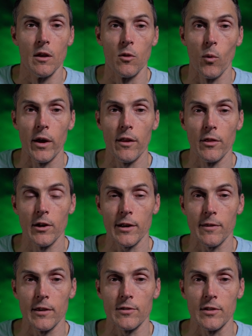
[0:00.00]
And the way to look
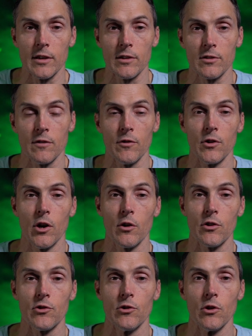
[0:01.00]
at this is, if you
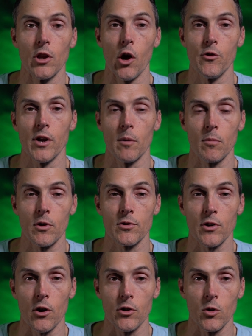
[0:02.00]
notice, your low
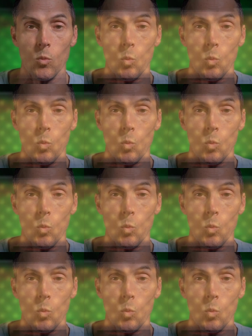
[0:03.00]
numbers are your